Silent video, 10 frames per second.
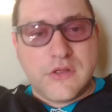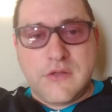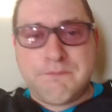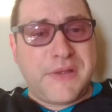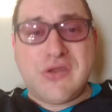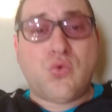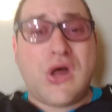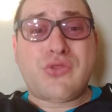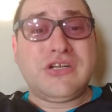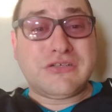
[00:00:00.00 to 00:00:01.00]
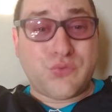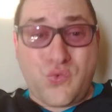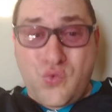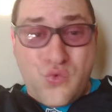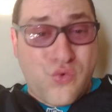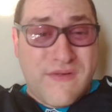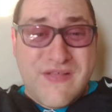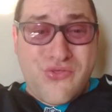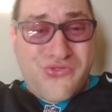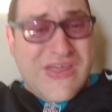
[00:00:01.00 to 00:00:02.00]
But he wasn't
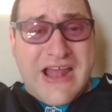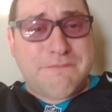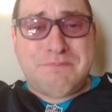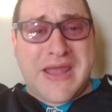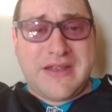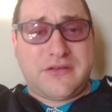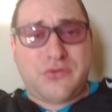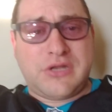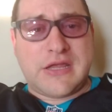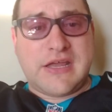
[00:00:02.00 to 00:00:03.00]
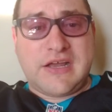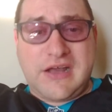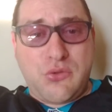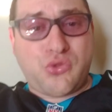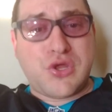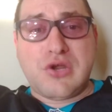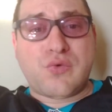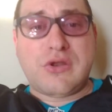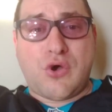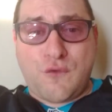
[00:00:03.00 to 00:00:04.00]
that bad today,
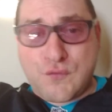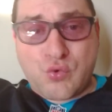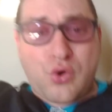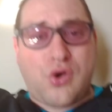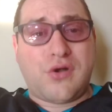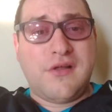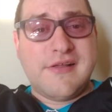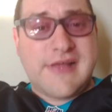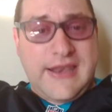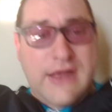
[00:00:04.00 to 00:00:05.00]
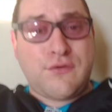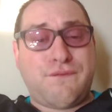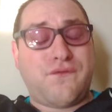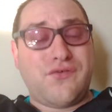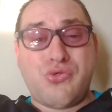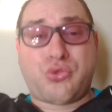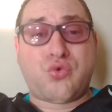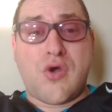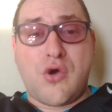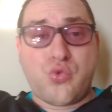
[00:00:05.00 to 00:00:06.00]
considering overall, a lot of his
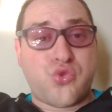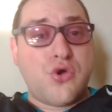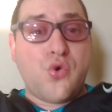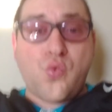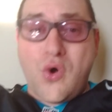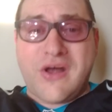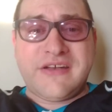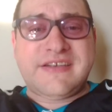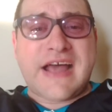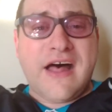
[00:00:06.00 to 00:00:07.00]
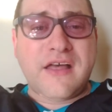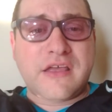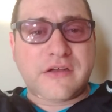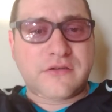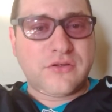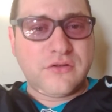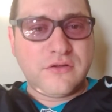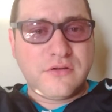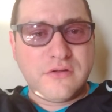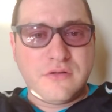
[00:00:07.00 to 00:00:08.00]
throws were on target.
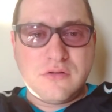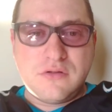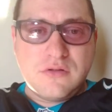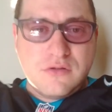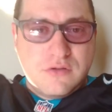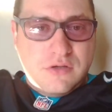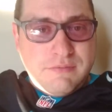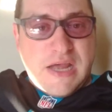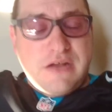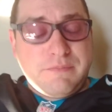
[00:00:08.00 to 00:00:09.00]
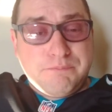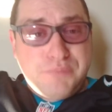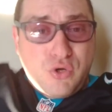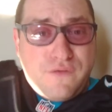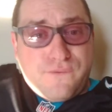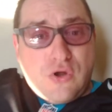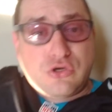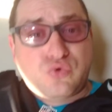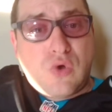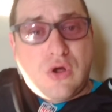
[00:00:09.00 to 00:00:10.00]
He made beautiful
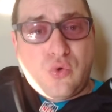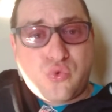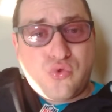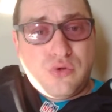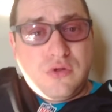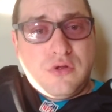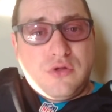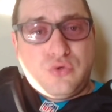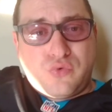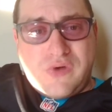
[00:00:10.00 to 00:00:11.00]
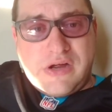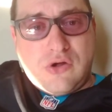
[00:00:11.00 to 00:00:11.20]
throws to Greg